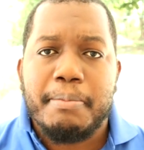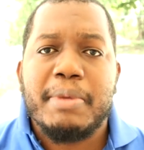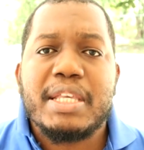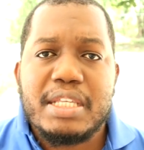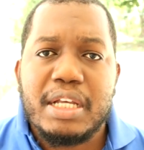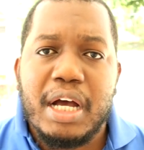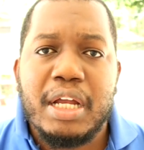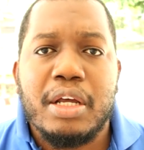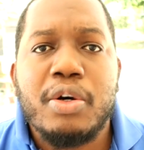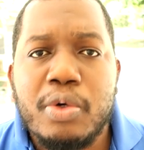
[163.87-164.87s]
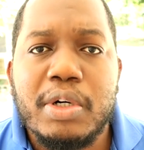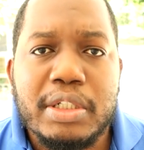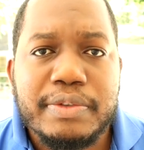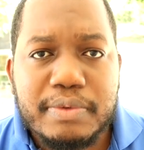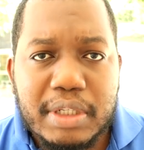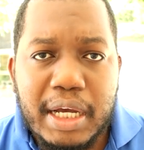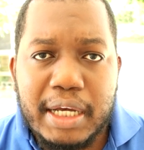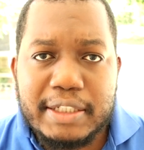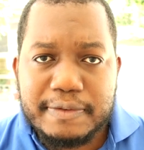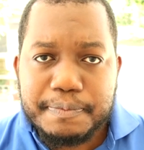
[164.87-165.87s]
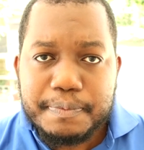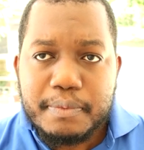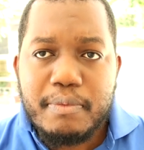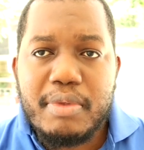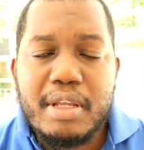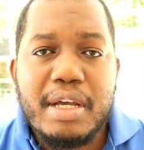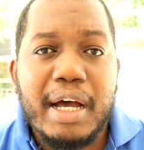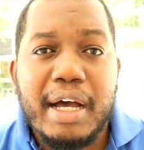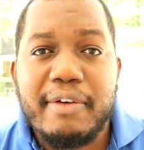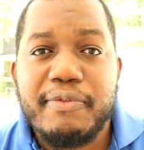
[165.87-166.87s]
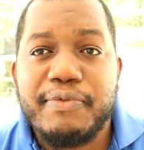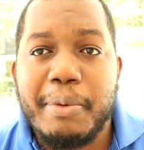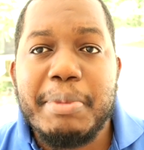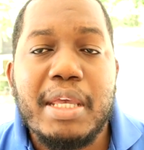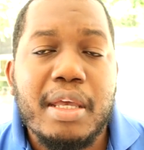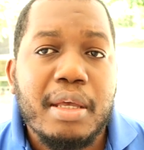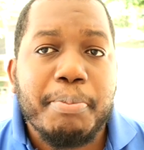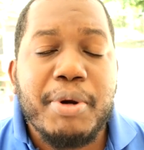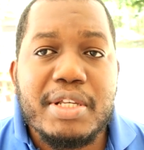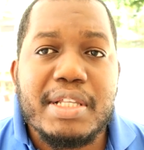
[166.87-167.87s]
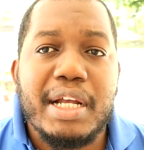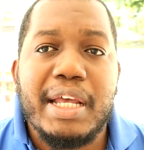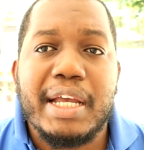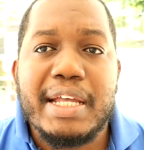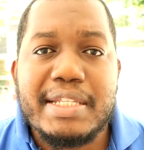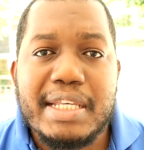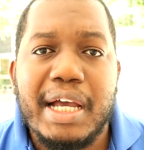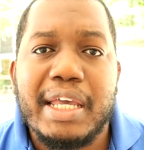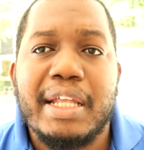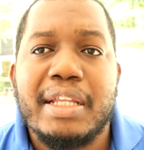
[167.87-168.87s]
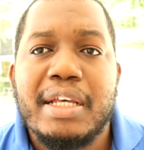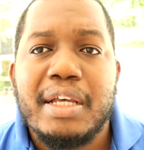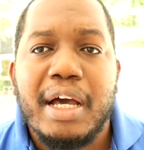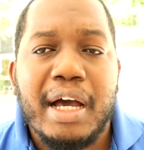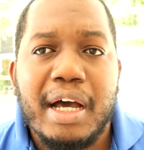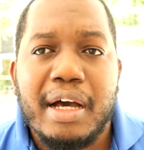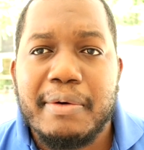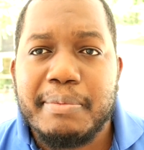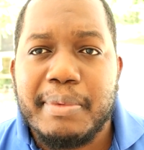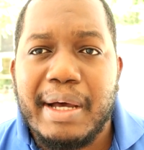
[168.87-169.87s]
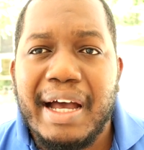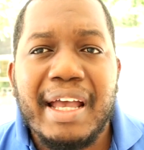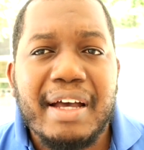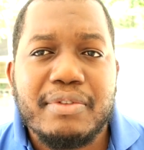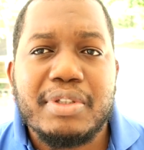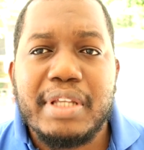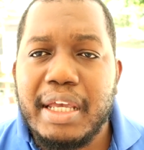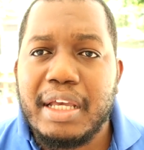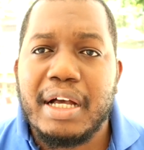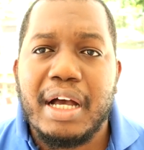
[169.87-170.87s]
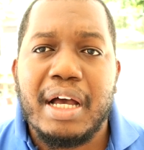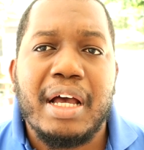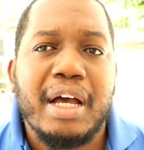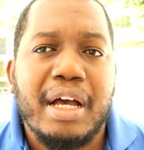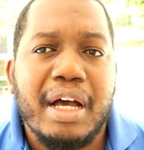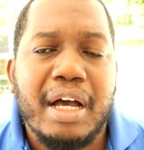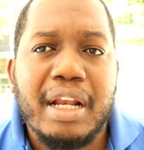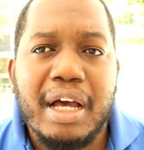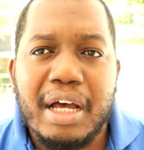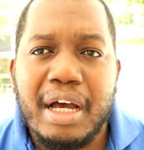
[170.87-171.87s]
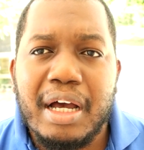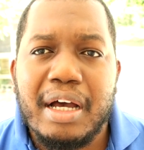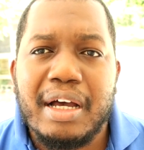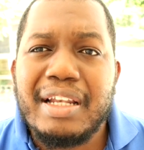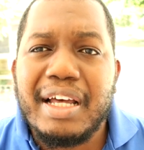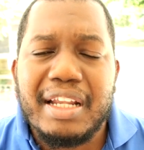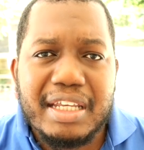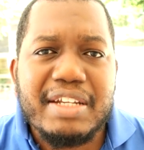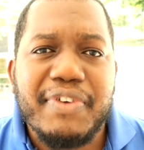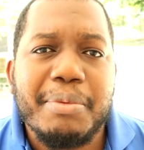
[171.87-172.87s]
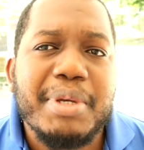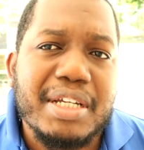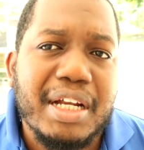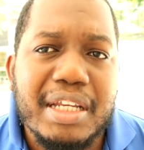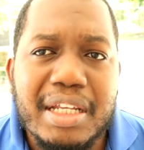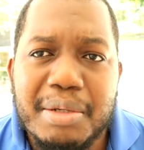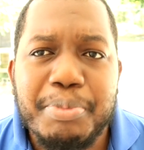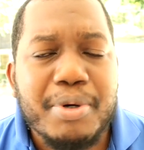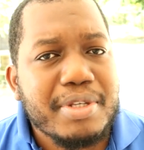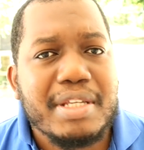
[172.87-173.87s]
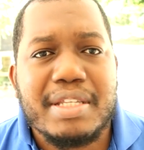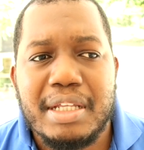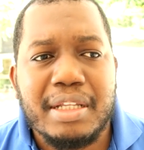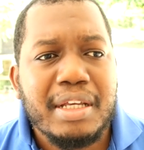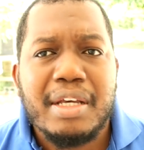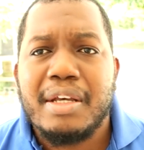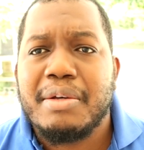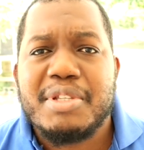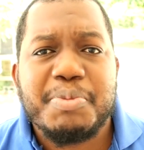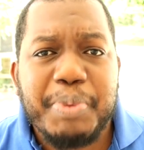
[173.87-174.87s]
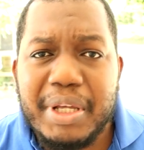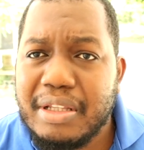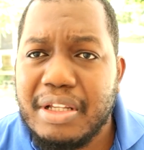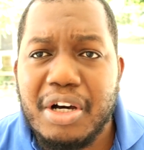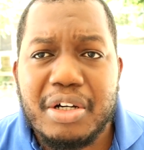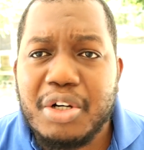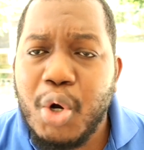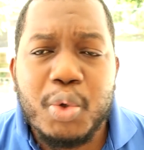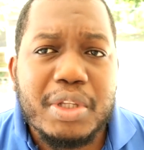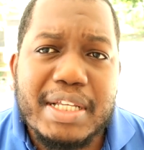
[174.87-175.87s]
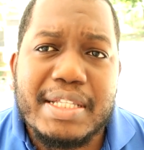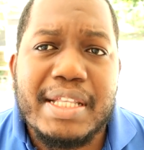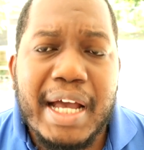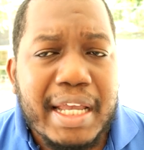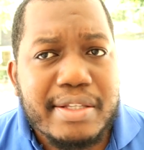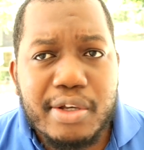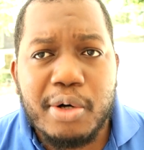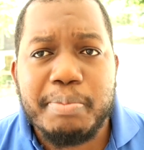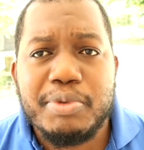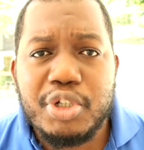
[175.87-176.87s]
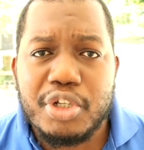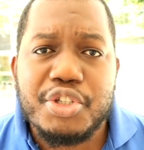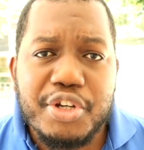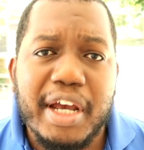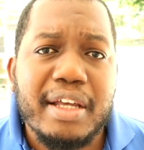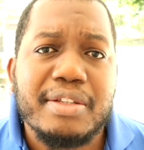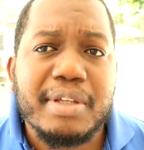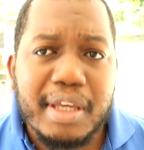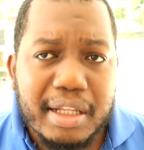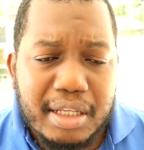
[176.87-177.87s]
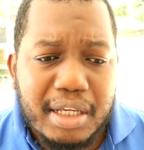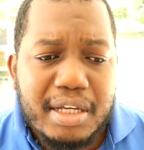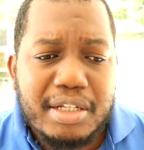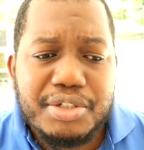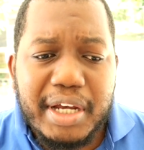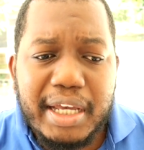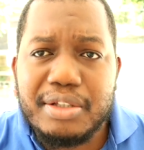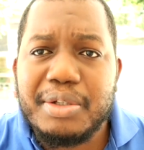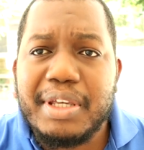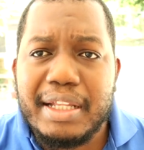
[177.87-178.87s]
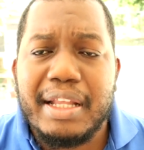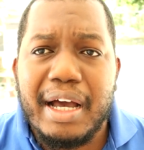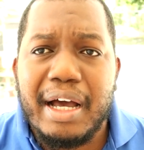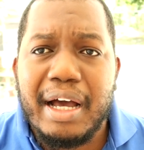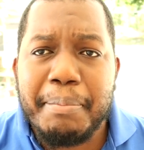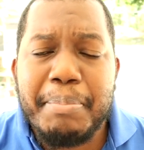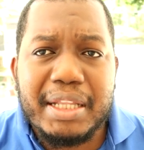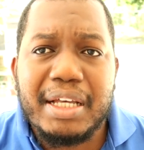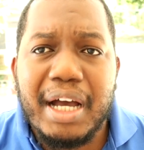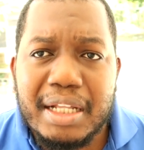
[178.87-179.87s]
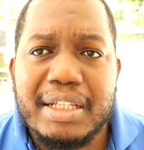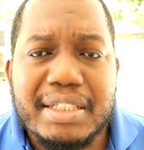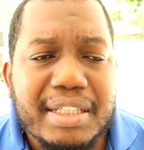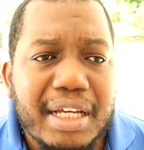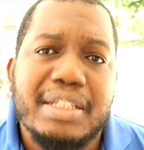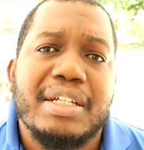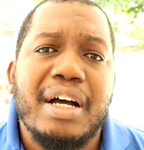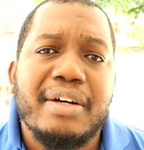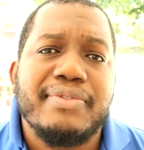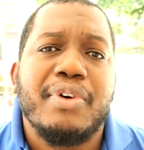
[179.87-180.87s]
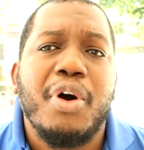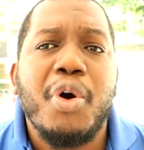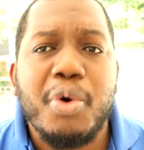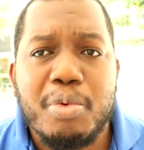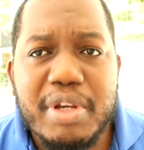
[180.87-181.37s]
mixing on a whole. And for me personally, I can say again, I have to take a lot of information in processing, spend countless nights up just trying to get a better understanding of how